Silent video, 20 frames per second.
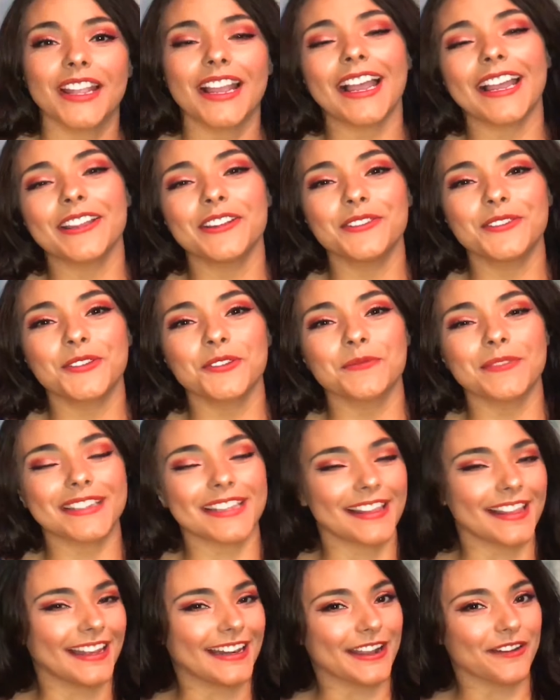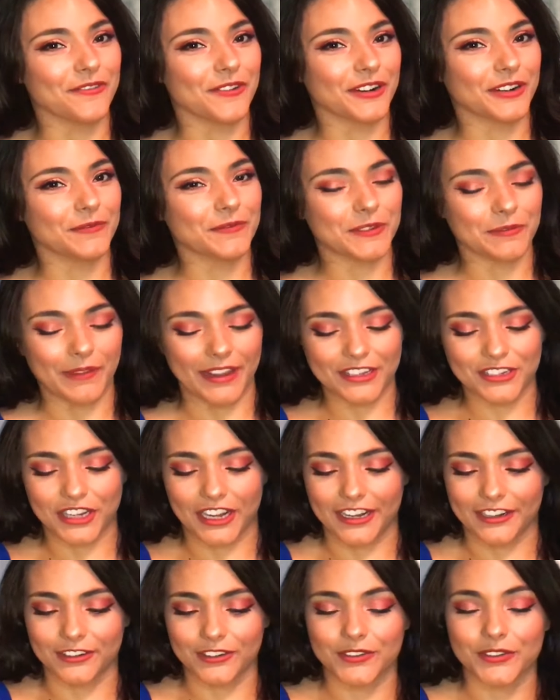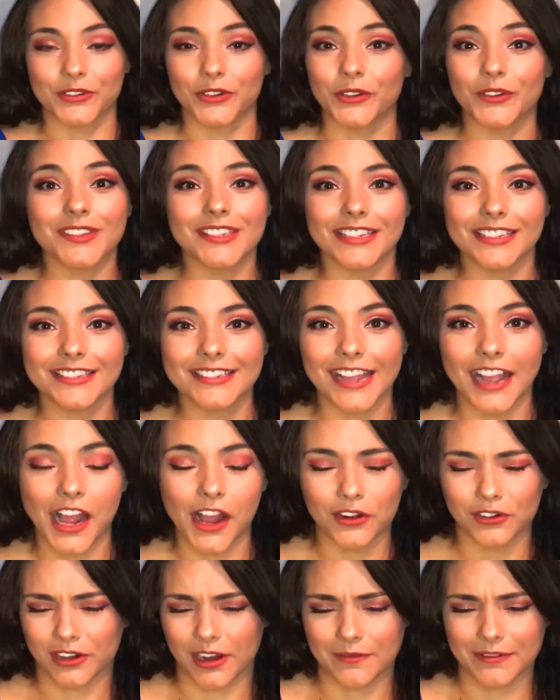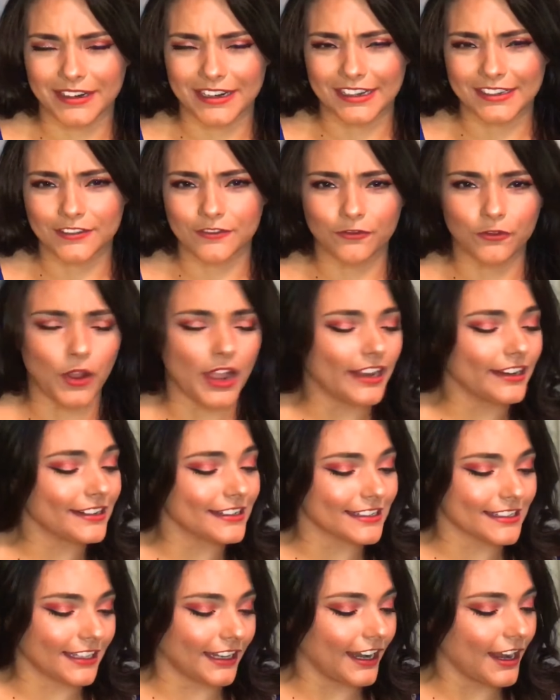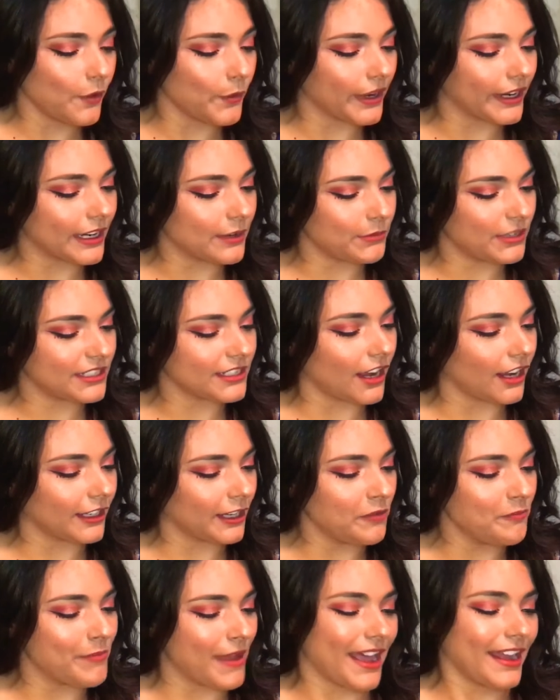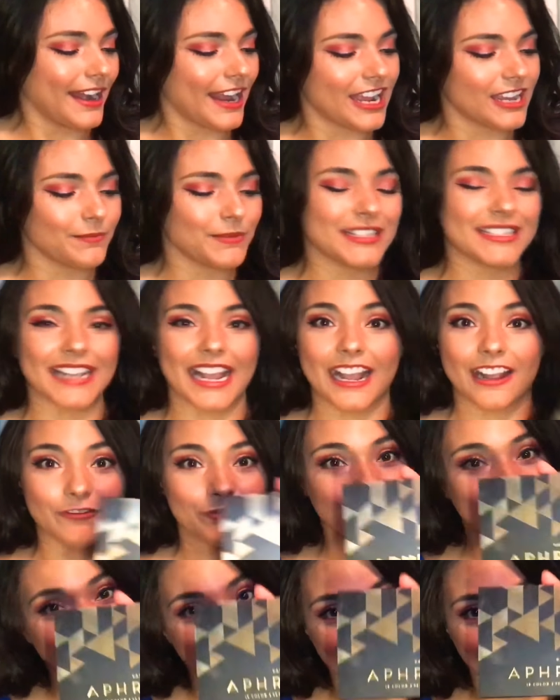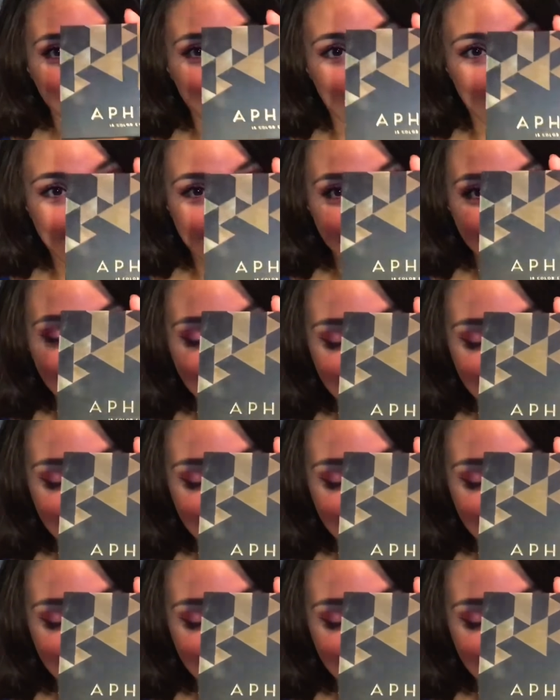Hi YouTube, it's Adelia. Welcome to my channel. So sit down, grab a glass of wine, because today we're going to be talking Bad Habits Aphrodite palette.